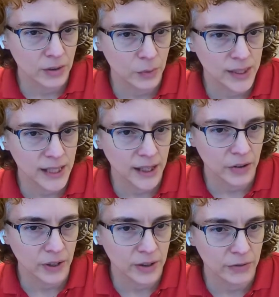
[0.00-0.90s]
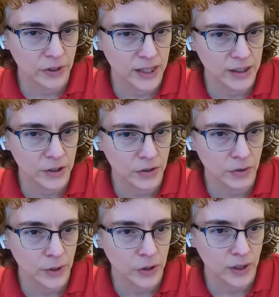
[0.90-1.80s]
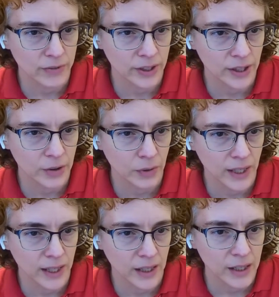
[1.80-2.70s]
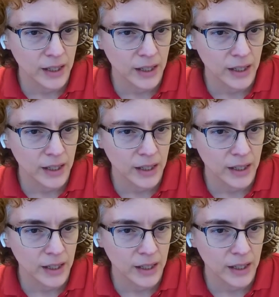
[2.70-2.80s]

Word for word: when Zachary had freed Luke from the trafficking ring,